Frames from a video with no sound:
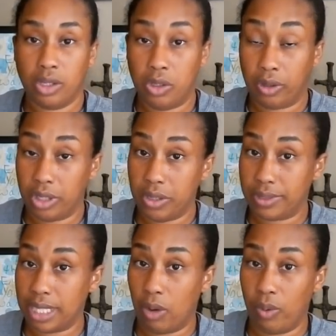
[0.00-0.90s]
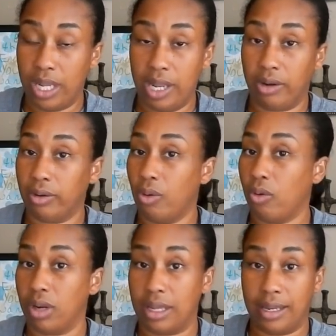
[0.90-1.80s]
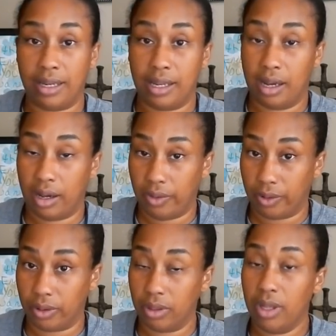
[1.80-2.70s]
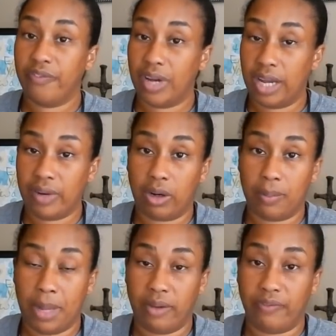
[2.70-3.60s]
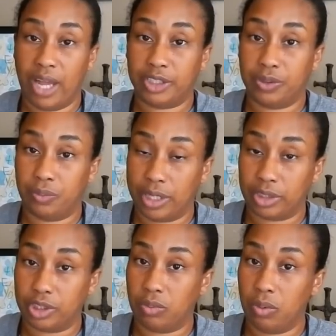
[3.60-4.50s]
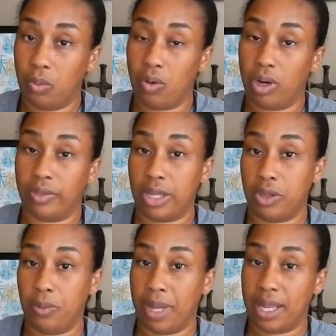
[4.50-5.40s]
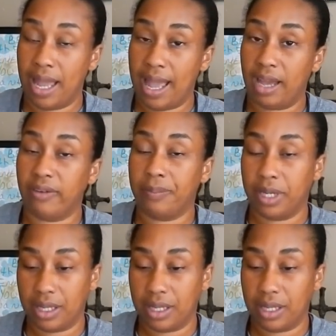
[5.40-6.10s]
you can use that one here or any other $5 manufactured register reward that you may have.